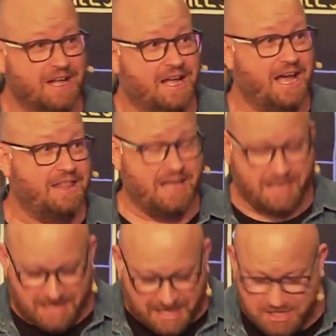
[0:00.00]
And then
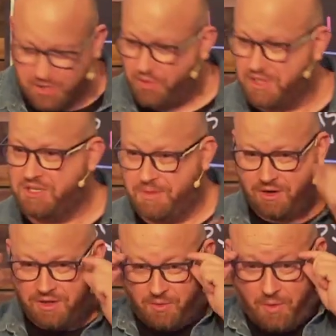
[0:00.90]
he's talking to me along
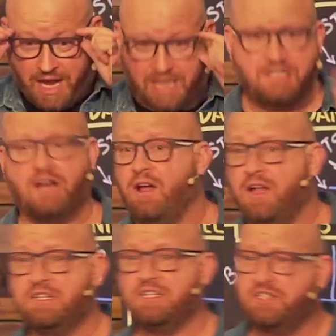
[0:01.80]
the way. He's going, oh, is
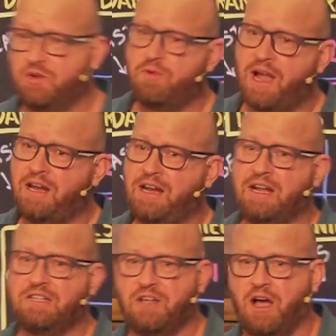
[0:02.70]
it still raining
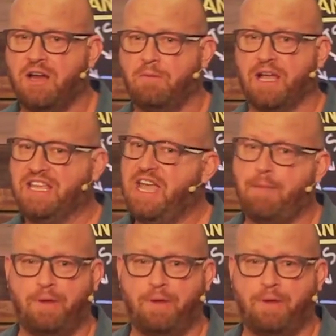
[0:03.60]
outside? And I'm like, yep.